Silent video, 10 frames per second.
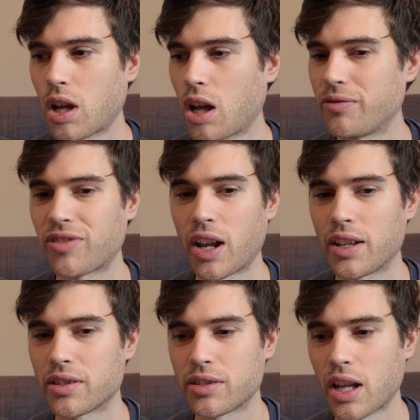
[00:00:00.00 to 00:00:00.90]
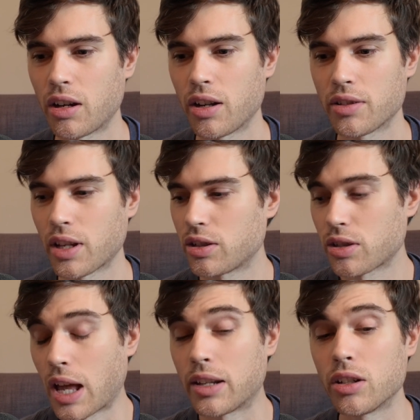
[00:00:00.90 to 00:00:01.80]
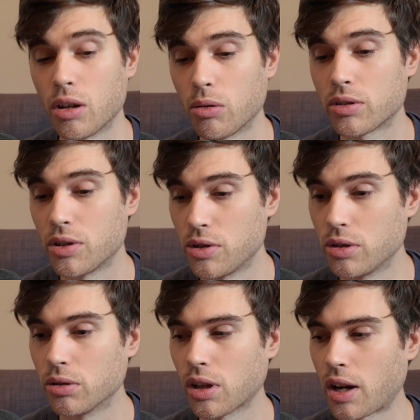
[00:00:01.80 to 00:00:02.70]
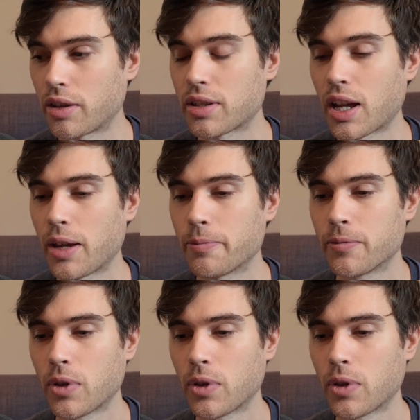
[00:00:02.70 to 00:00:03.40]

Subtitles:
on Fridays and Saturdays, I didn't know what to do a lot of the time.